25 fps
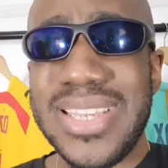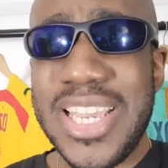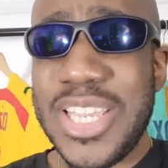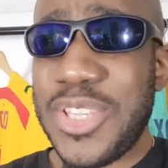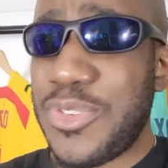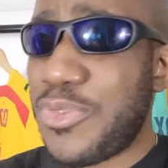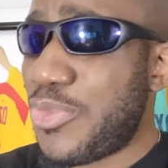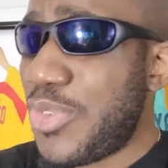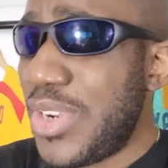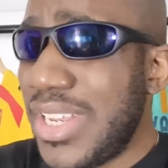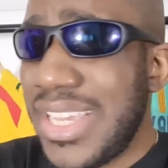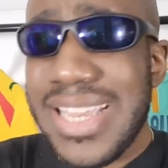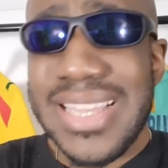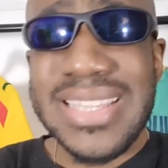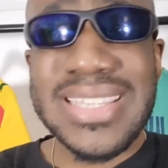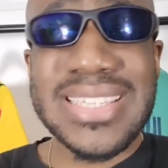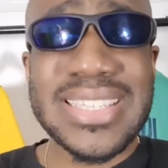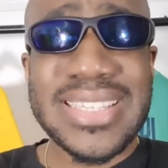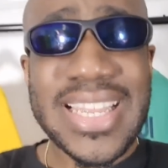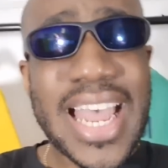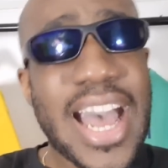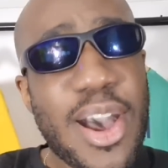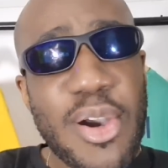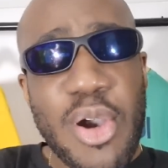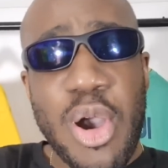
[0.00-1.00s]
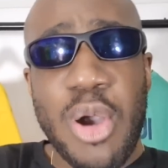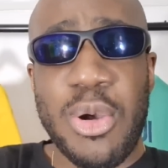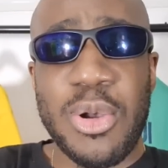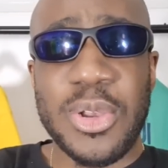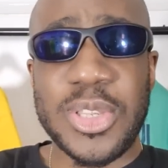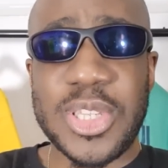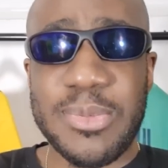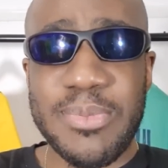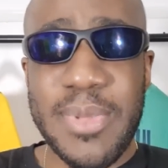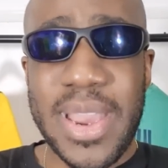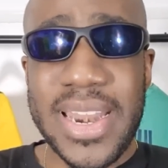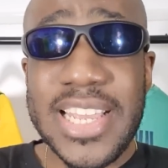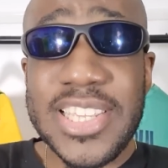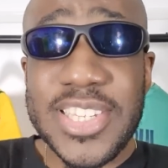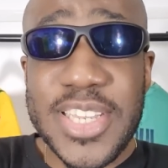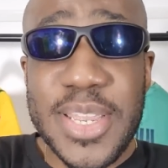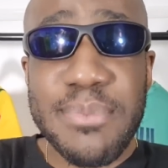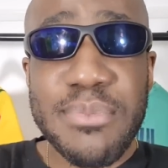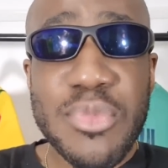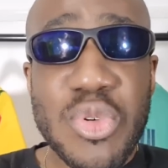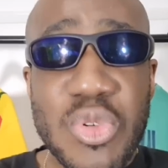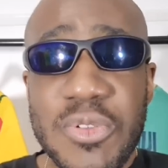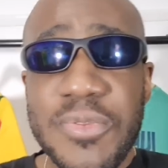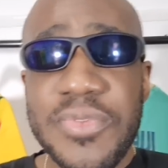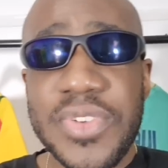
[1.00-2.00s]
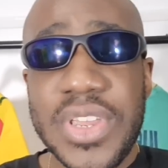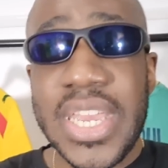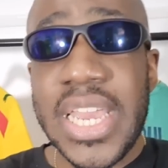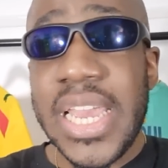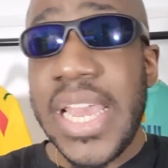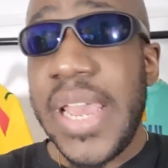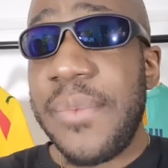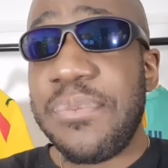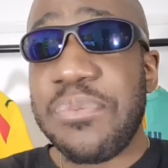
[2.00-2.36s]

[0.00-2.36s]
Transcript: It's freaking Star Wars, man. It's a movie.